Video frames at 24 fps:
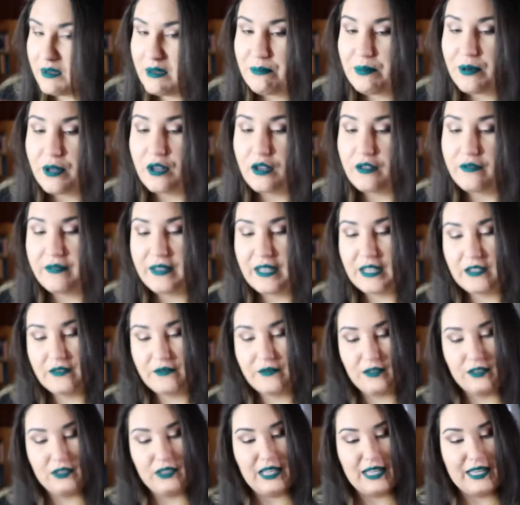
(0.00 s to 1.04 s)
be perfect
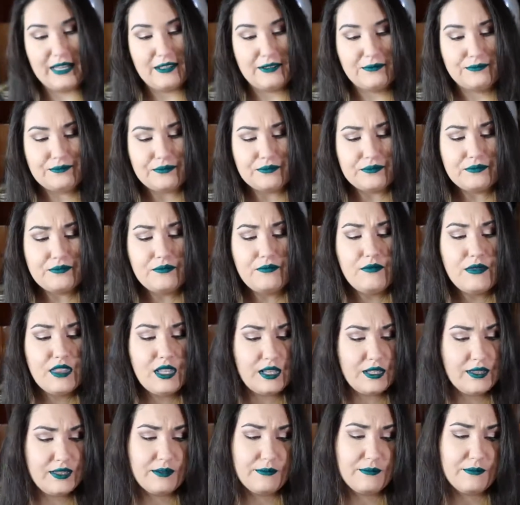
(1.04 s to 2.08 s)
for like
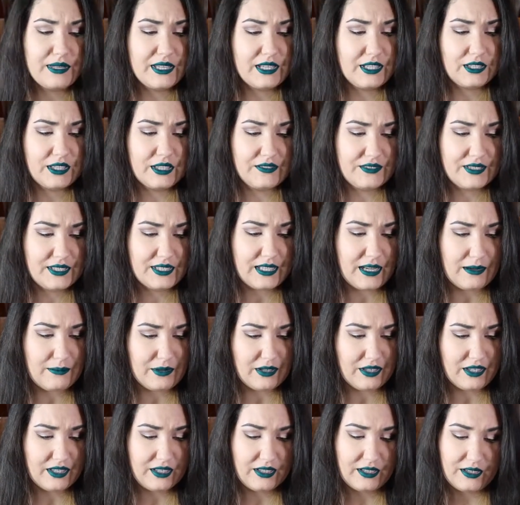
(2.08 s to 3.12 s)
the middle of
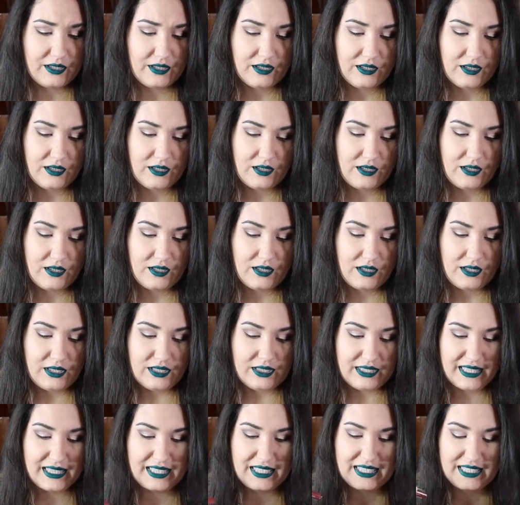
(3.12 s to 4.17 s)
summer.
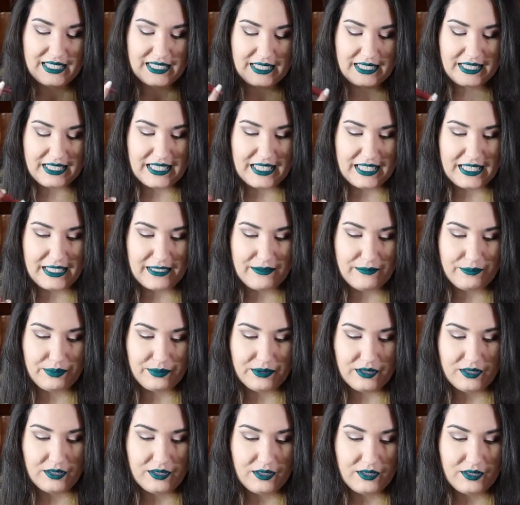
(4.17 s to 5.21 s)
It's like a deep,
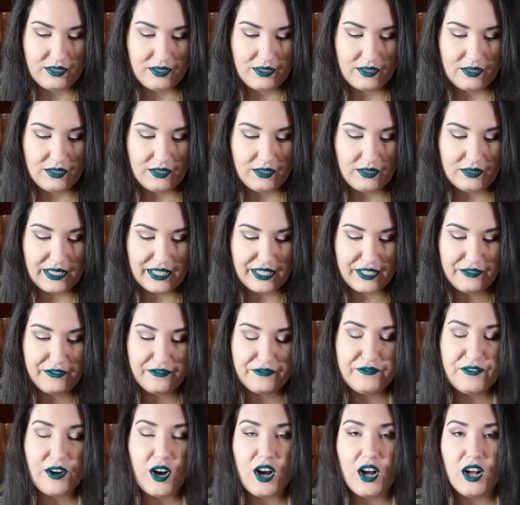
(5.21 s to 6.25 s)
like a
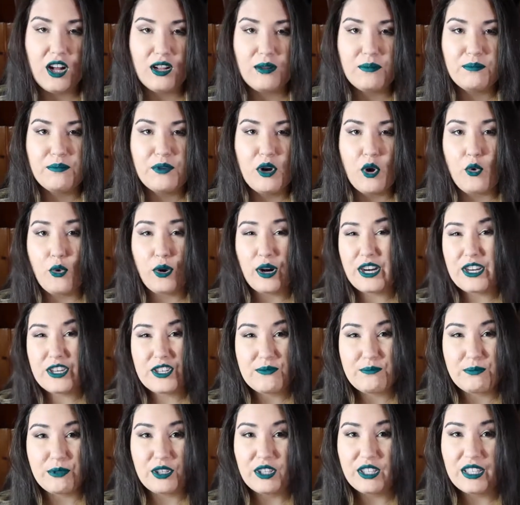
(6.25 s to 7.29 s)
fall
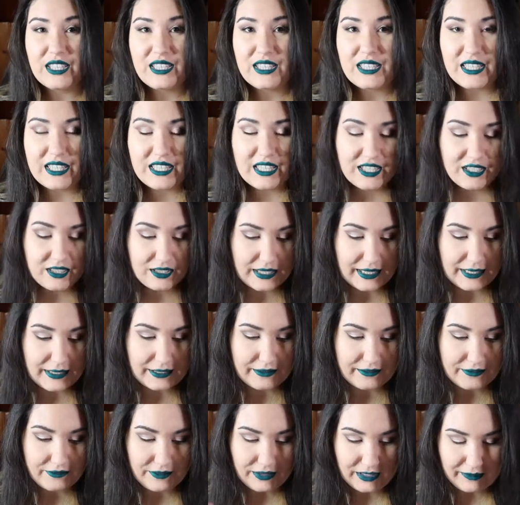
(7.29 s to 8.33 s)
orange burgundy. Like
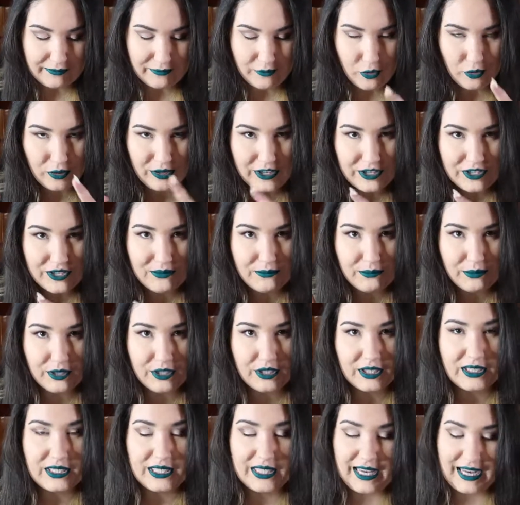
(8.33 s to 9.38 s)
if orange and
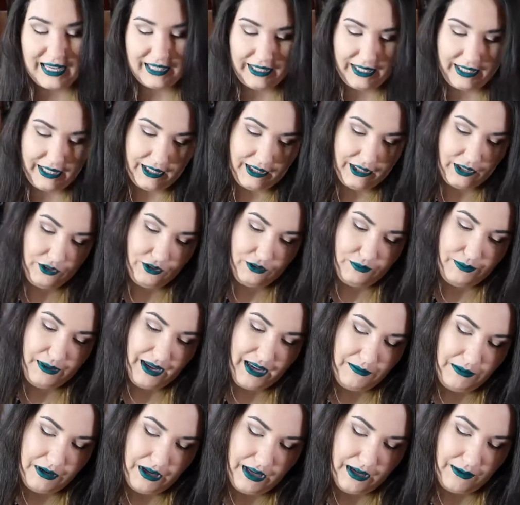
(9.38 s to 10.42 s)
burgundy had like a little
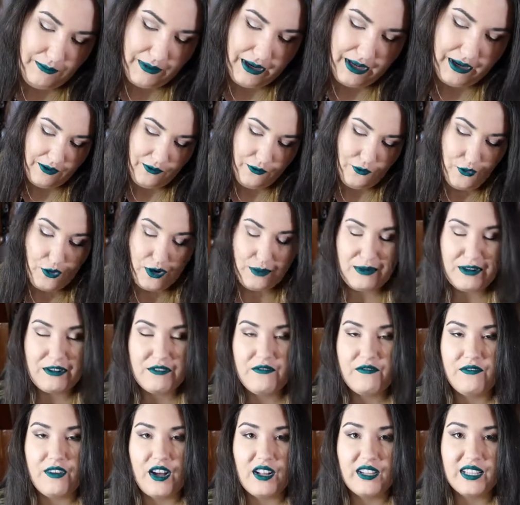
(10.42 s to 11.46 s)
baby and it warm and
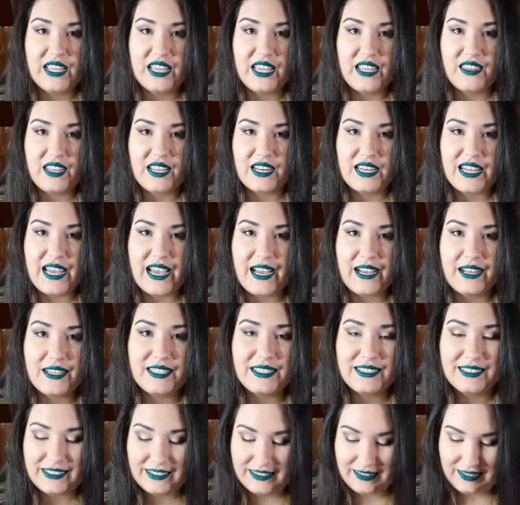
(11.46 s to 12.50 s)
folly, then yeah.
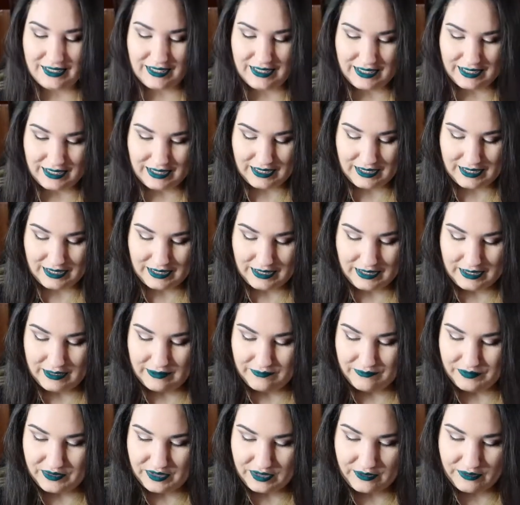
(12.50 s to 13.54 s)

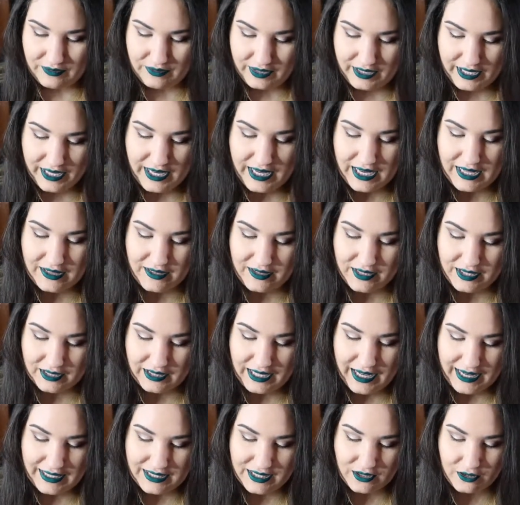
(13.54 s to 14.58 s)
Okay, and then the
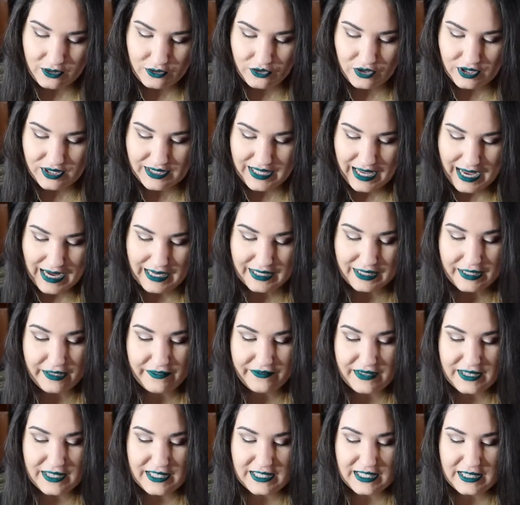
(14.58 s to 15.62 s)
last Ultra Satin
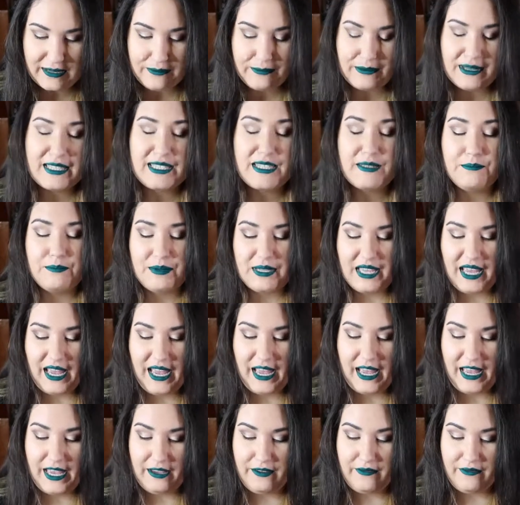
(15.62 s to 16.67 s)
Lip is in
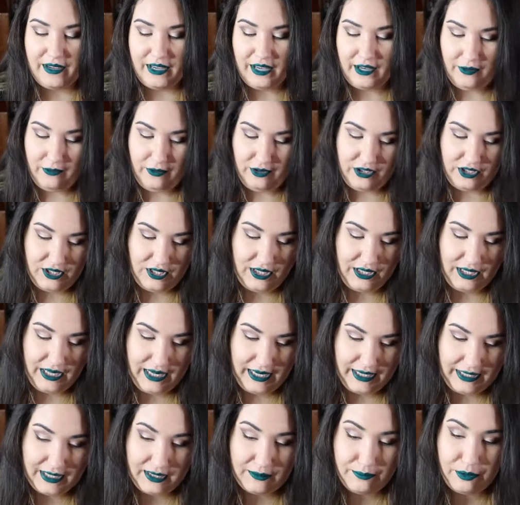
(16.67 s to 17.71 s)
Misbehaving, which is a
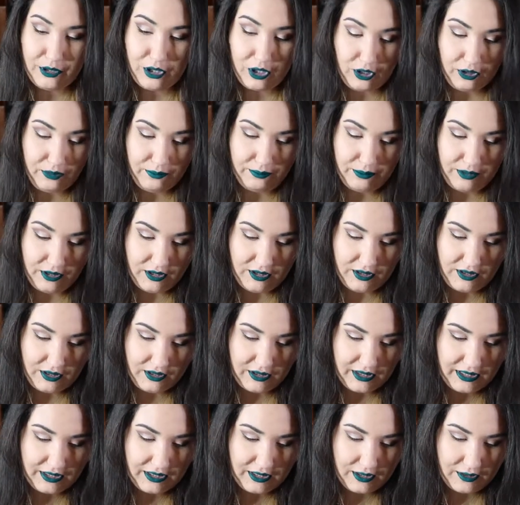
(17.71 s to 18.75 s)
nice purple. So
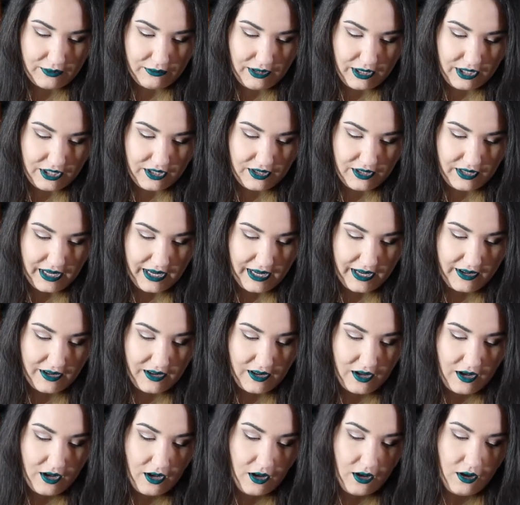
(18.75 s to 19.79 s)
let's swatch that.
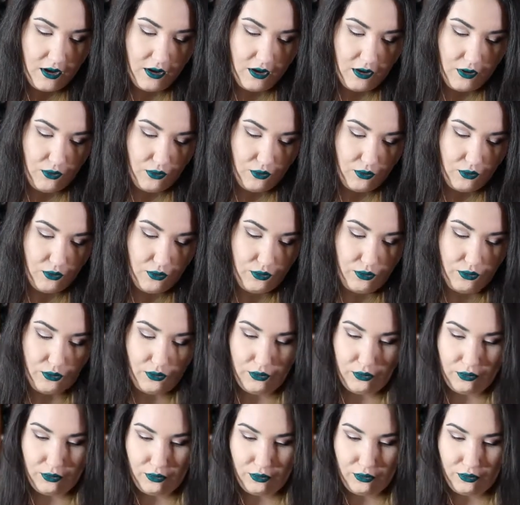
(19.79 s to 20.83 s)

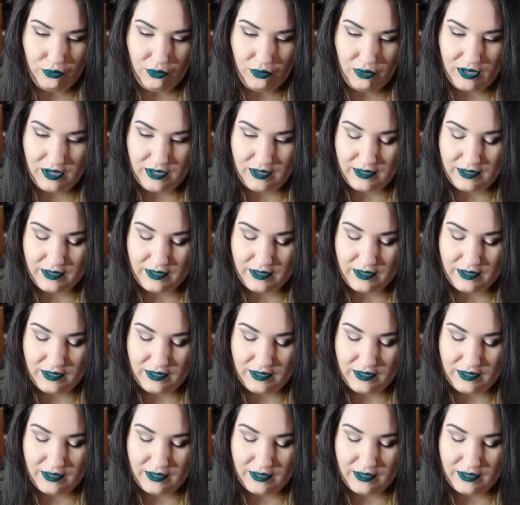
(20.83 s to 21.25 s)
Ooh.